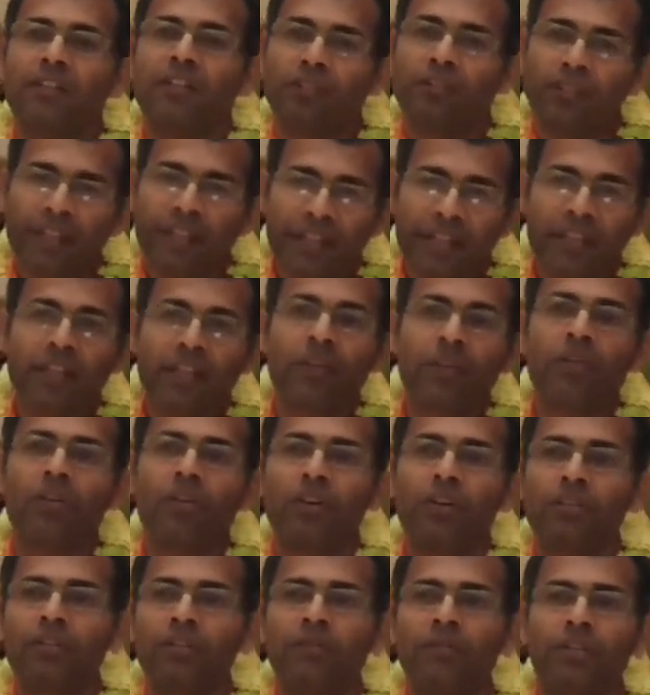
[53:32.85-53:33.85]
So that's how
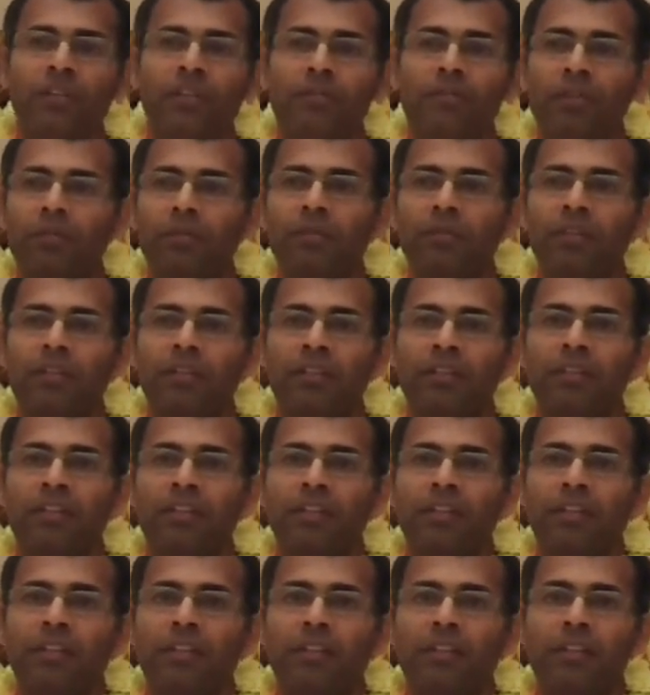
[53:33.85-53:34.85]
laws of karma work.
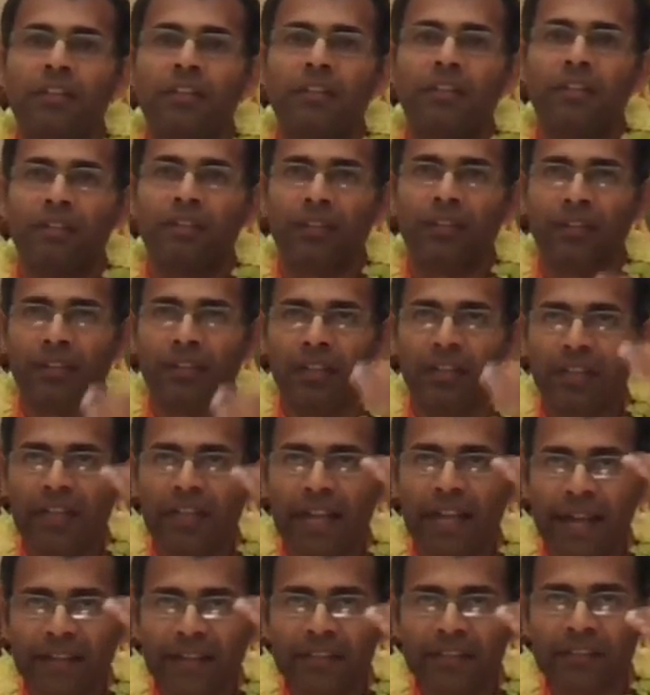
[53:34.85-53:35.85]
The
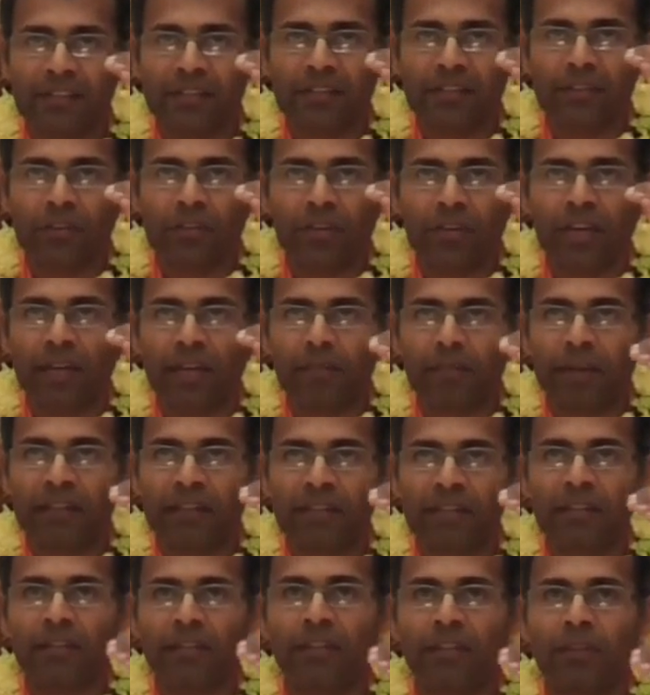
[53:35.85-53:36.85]
less your
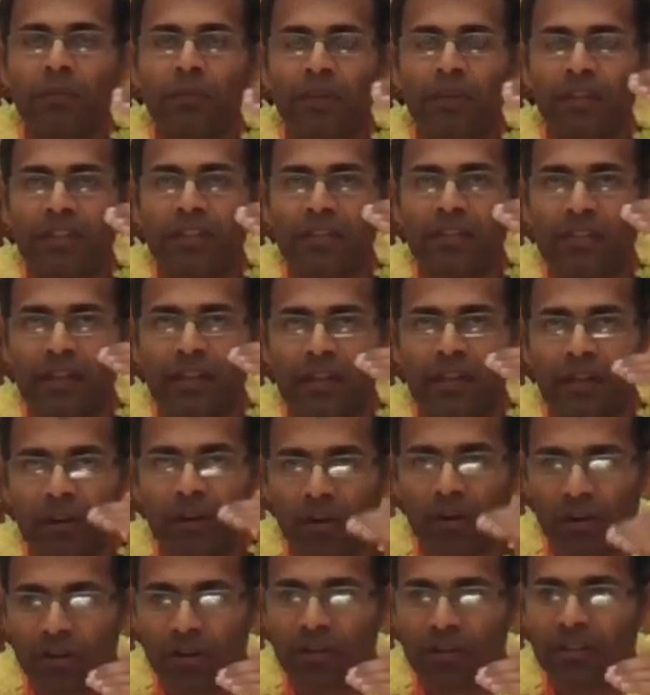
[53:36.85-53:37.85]
capacity to
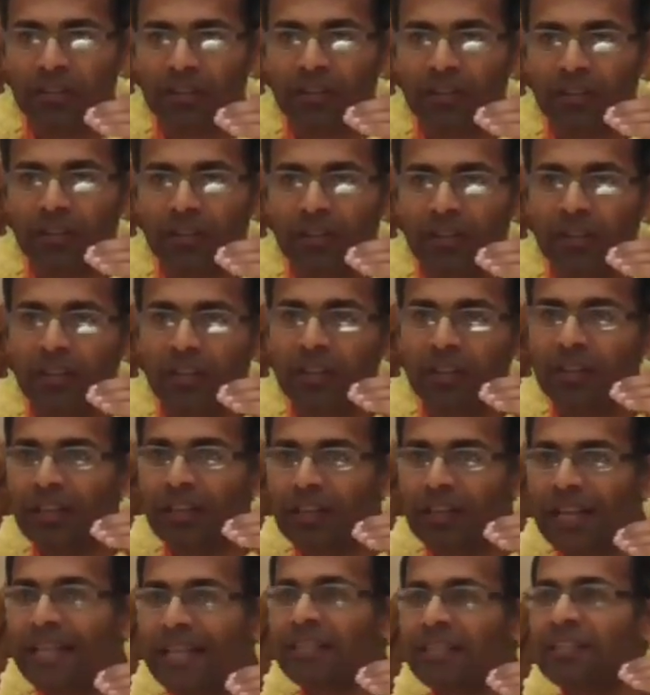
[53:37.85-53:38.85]
understand law,
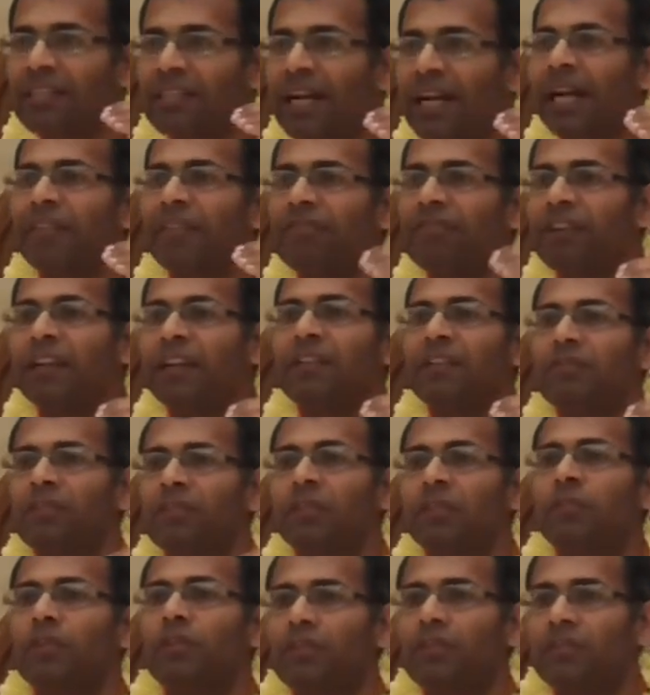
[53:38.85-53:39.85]
the less the effect
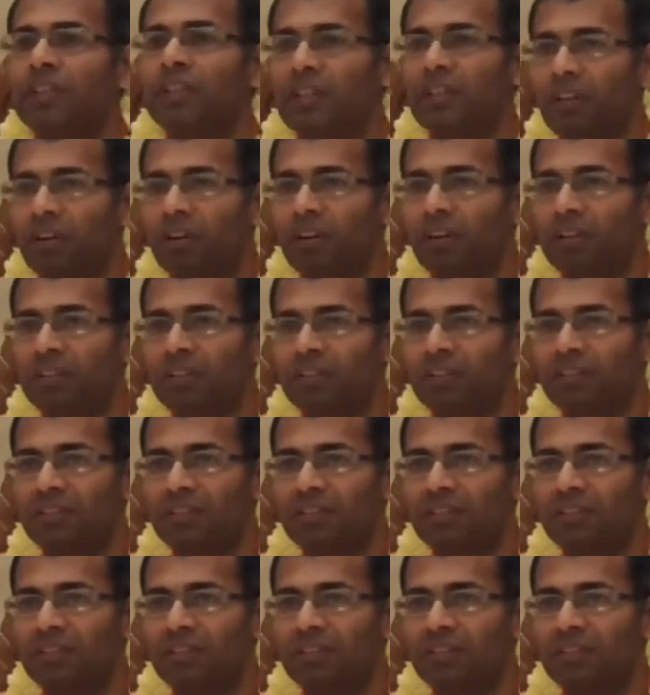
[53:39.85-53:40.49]
will be of that law.